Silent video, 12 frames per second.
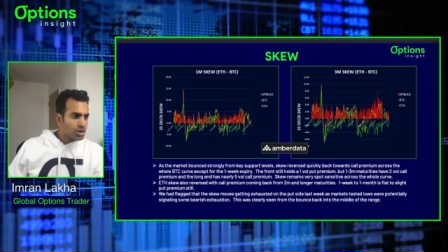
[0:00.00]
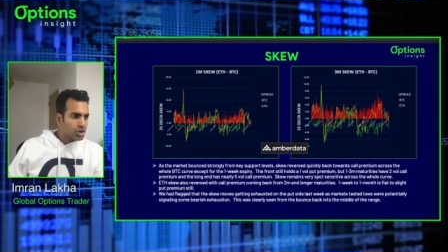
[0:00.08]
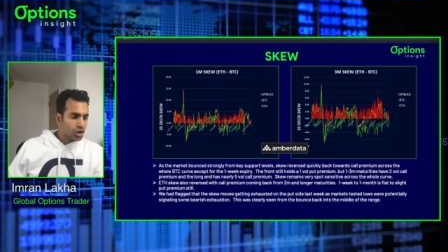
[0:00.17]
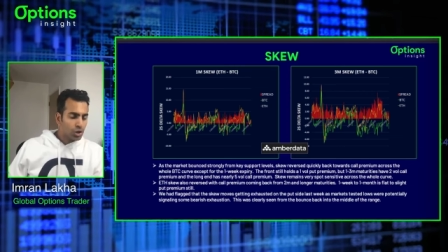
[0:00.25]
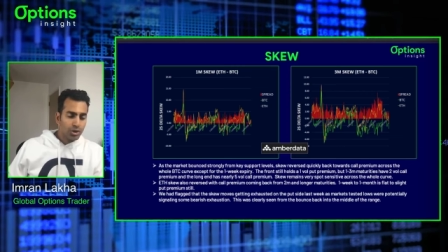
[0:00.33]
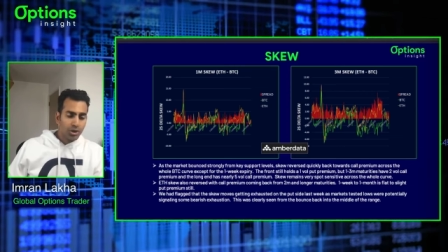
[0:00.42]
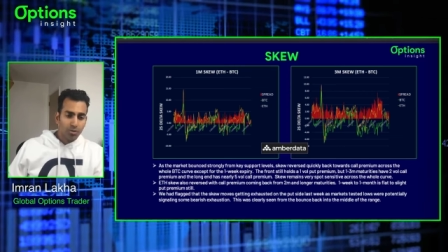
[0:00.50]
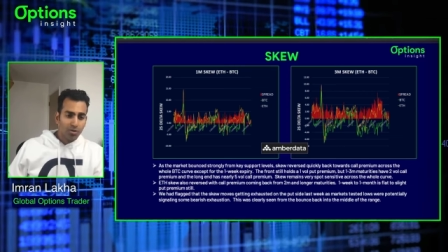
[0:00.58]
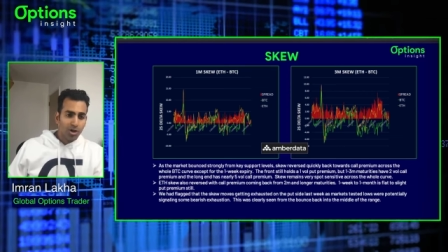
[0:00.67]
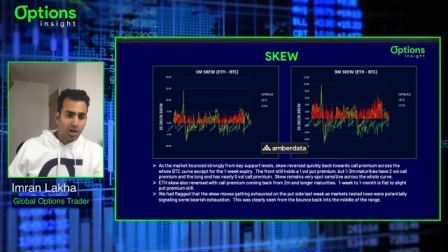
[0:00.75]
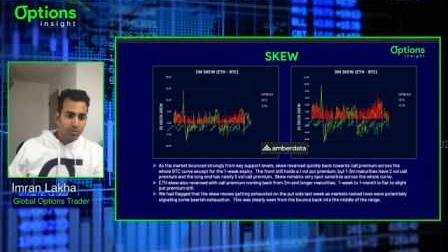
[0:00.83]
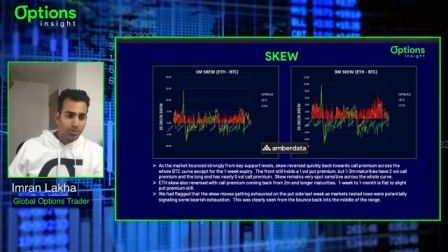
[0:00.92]
S K U did
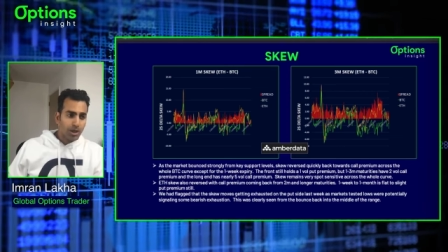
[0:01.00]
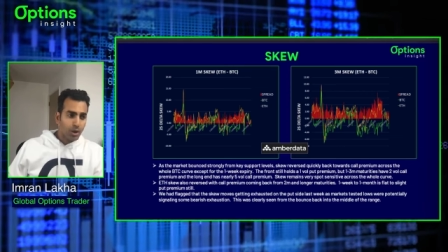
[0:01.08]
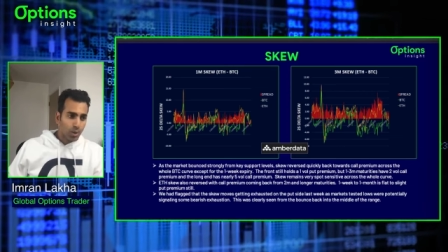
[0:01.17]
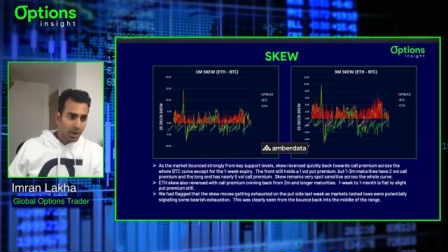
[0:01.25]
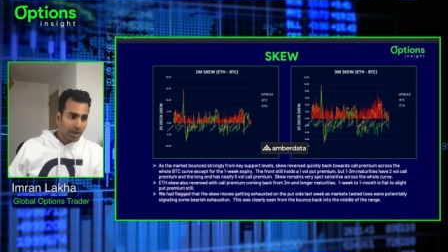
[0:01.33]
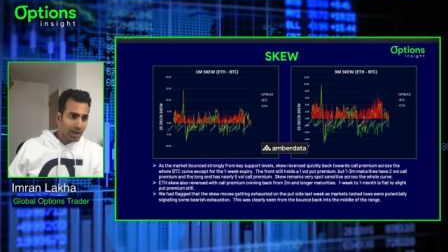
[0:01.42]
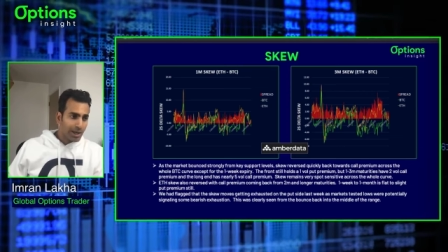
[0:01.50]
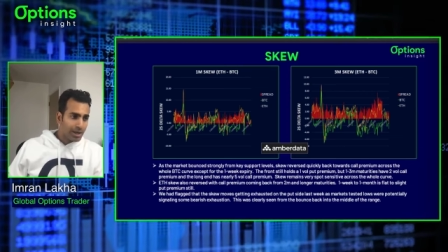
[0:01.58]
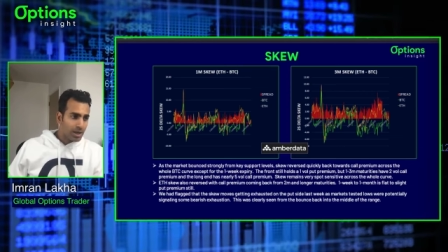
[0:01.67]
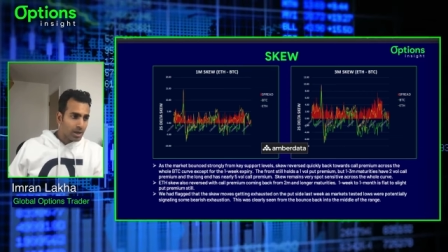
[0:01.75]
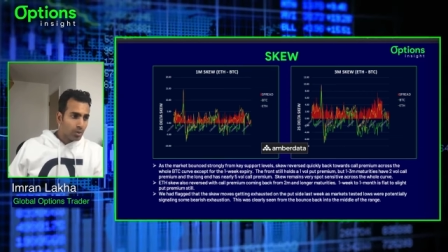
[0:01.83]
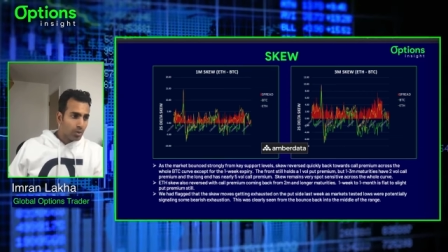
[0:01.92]
reverse pretty
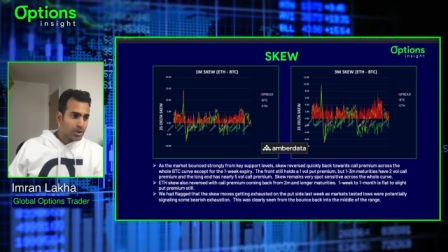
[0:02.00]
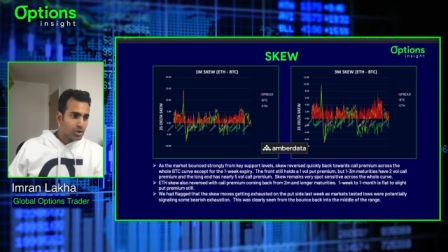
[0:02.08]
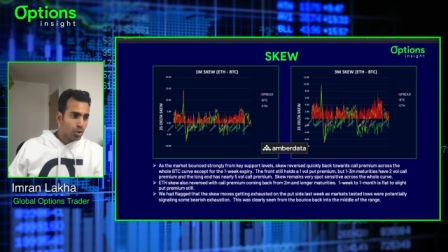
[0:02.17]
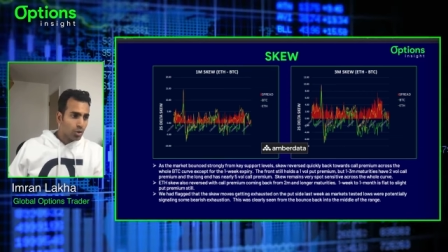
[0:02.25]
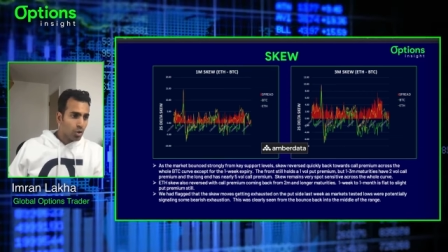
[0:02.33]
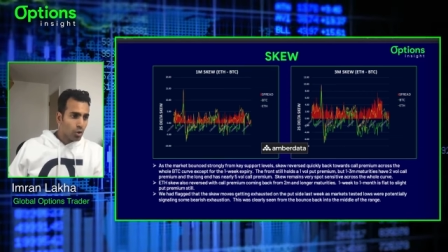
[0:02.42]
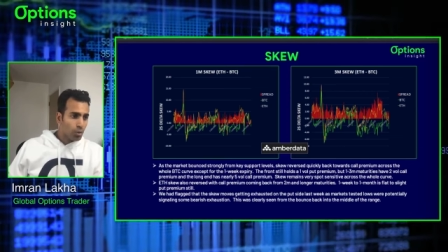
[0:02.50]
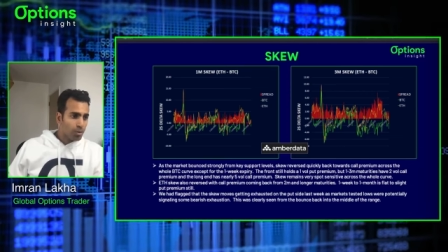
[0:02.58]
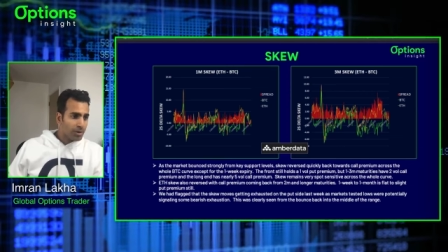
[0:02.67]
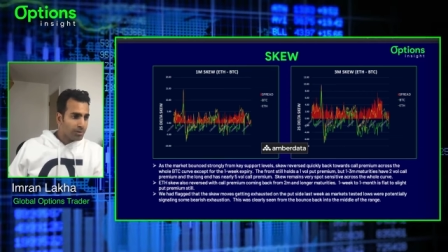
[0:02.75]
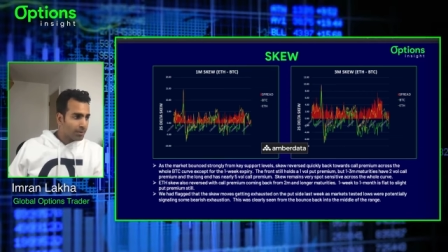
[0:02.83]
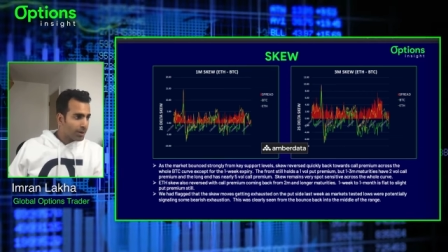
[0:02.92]
quickly. We saw call
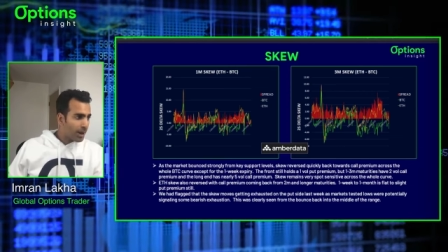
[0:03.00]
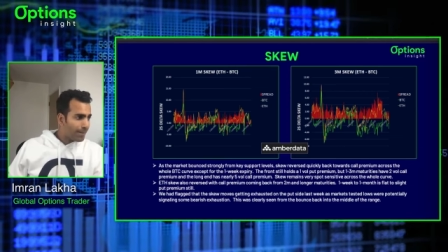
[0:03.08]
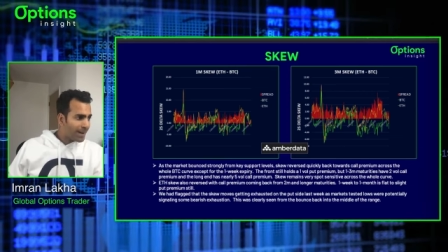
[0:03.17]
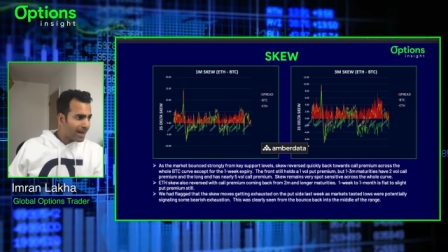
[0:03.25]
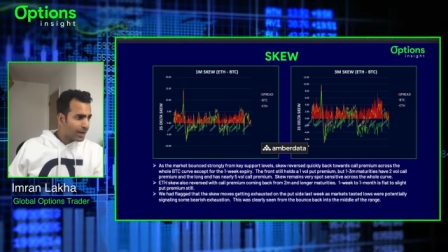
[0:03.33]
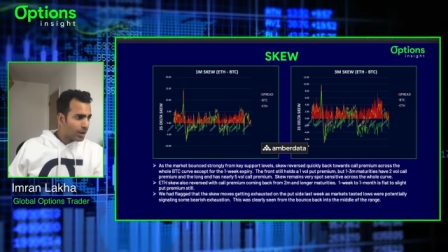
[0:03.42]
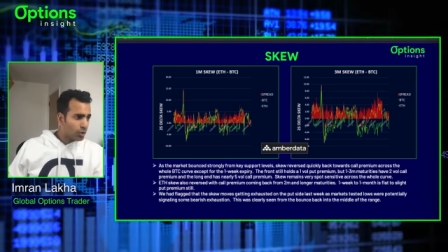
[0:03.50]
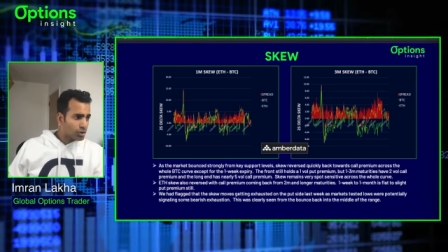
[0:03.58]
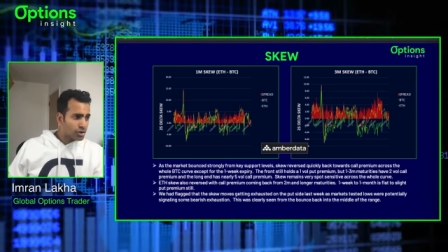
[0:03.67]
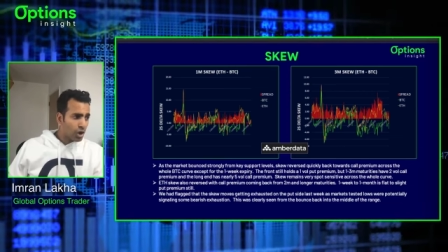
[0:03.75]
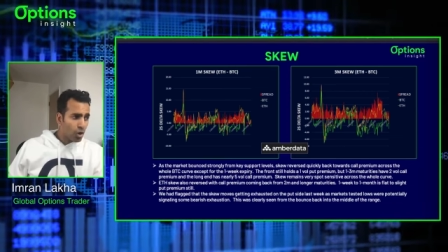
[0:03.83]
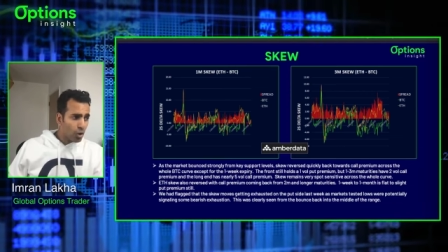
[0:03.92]
premium come back
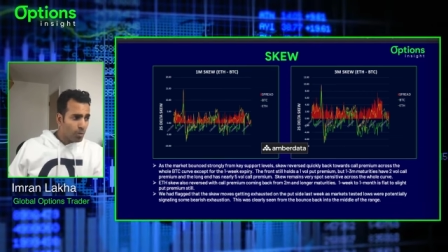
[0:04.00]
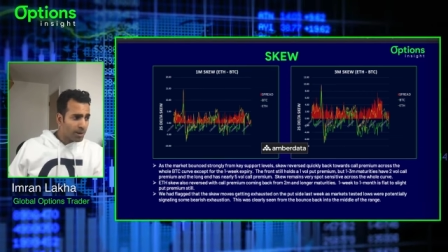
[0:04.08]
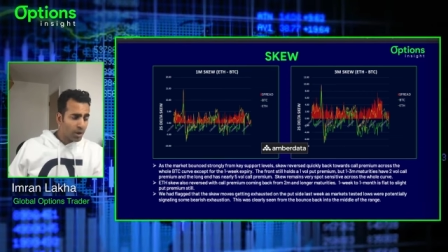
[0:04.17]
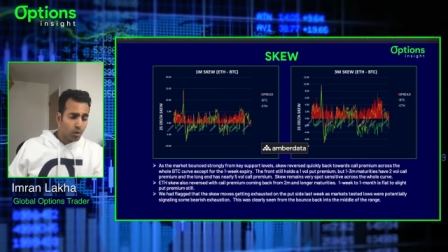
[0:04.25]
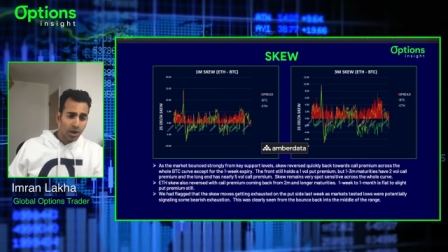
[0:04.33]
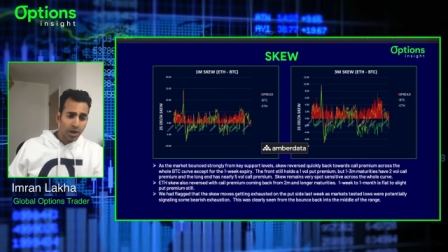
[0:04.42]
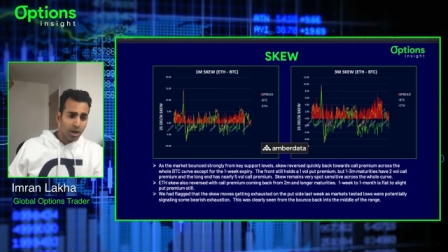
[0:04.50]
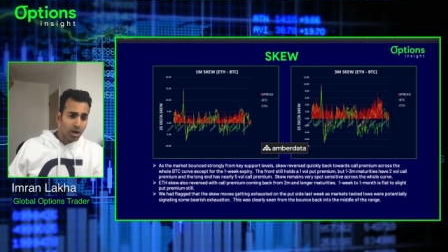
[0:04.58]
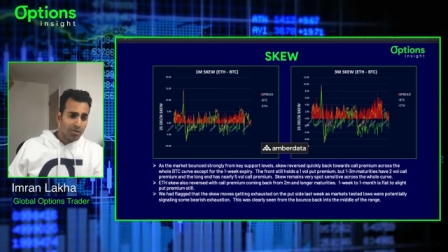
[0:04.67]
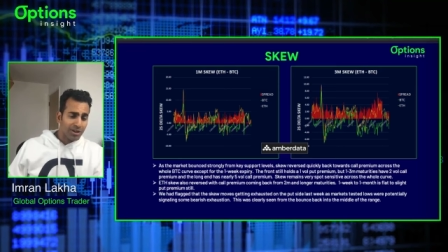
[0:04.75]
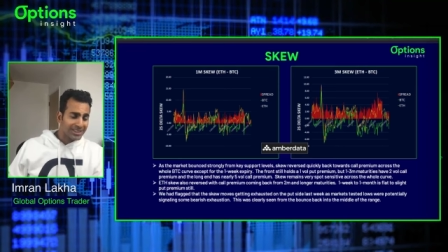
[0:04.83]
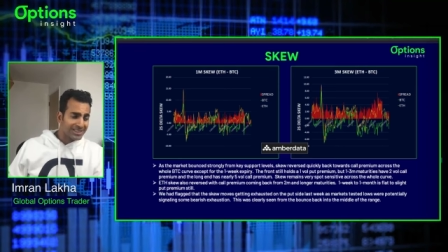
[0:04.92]
across the whole Bitcoin
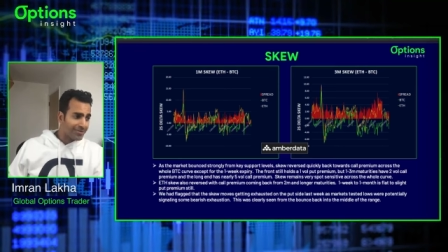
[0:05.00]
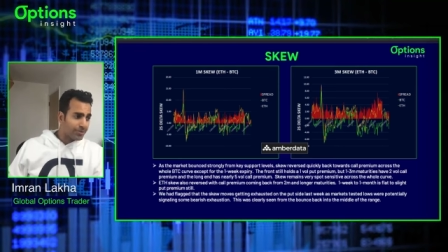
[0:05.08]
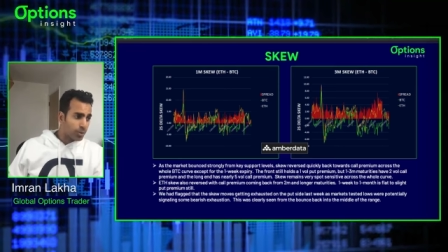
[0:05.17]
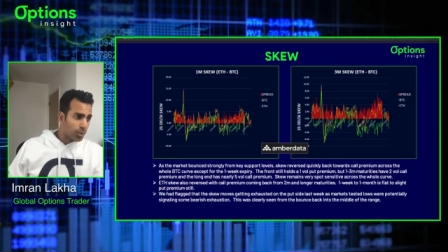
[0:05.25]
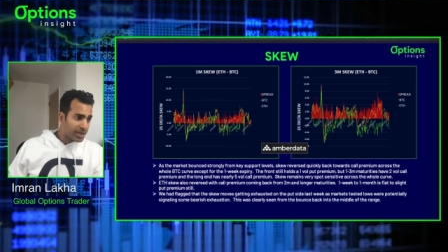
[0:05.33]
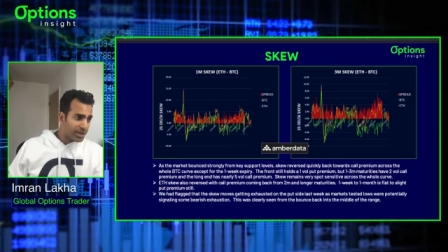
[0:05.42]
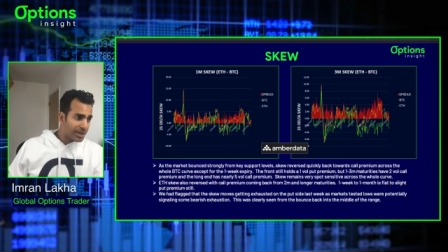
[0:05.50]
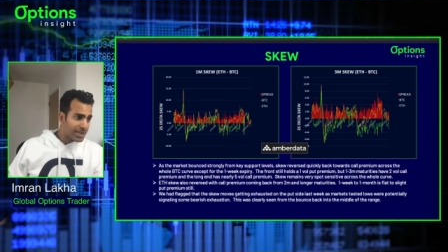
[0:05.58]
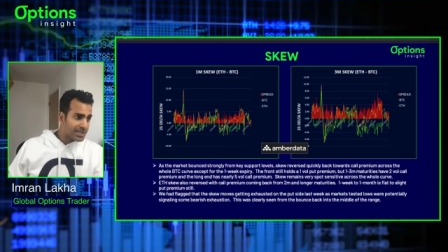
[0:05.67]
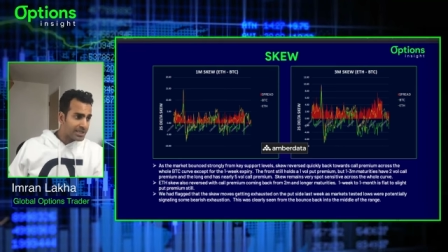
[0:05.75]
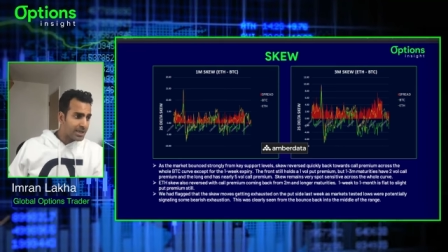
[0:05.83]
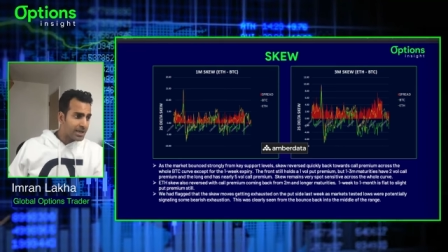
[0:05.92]
curve except for the
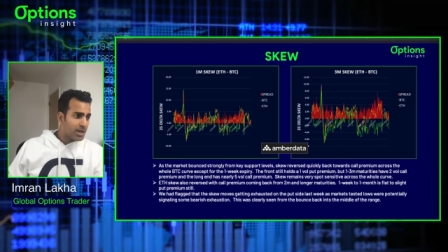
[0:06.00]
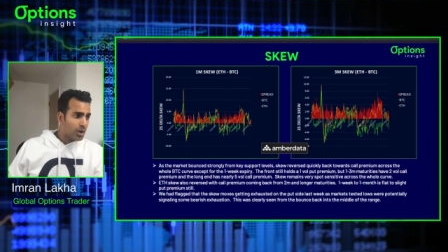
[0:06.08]
weeklies.